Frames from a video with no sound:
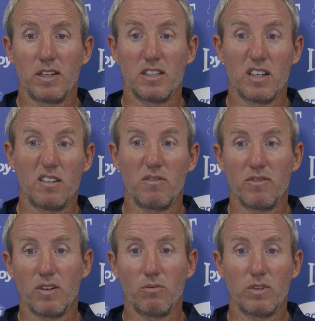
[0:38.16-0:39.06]
he said he
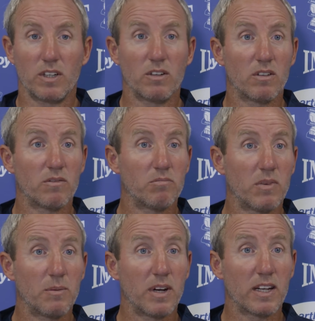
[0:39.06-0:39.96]
felt he could have
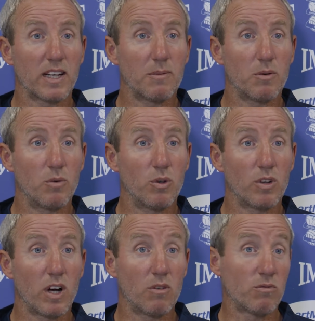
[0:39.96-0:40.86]
maybe had a couple
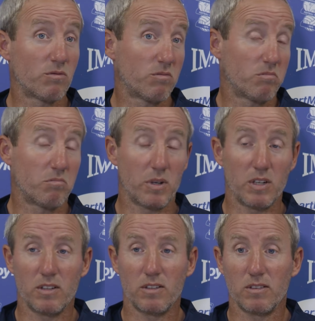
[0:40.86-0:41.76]
more goals, but
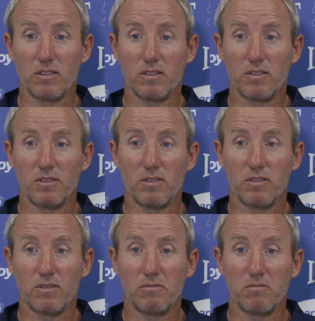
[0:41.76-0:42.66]

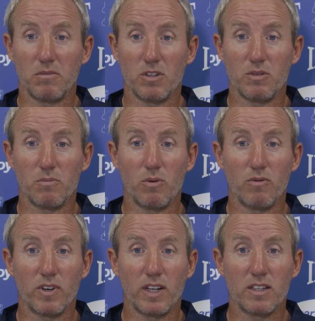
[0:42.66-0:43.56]
most
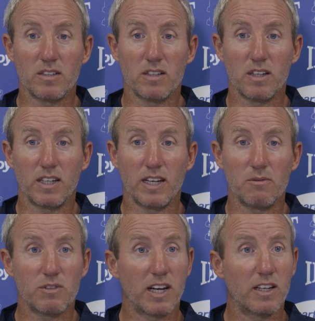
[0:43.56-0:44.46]
important thing is that he
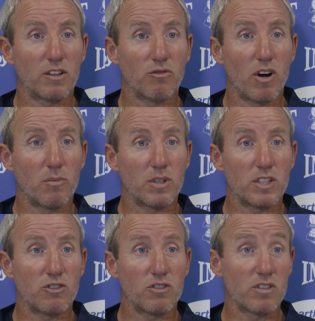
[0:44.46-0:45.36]
keeps getting in the right
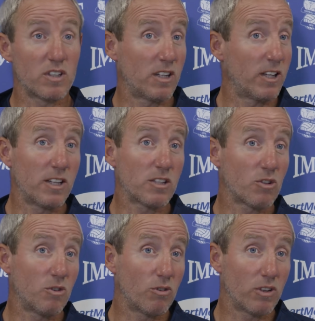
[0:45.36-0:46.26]
positions and then he'll
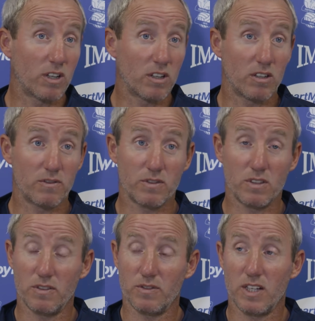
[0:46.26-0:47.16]
score. And I, have
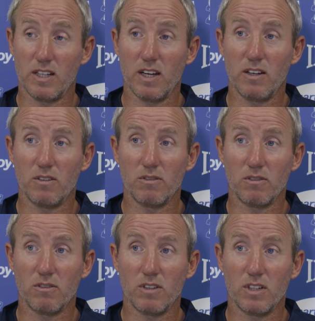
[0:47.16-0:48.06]
I've said that on
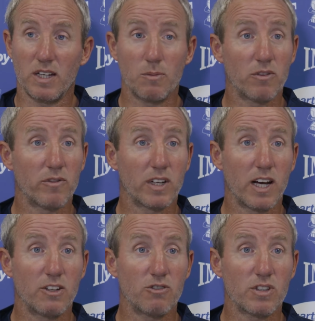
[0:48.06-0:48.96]
a number of
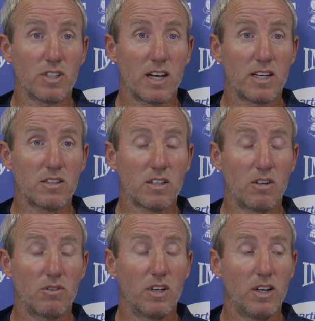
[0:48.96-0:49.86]
occasions now. So,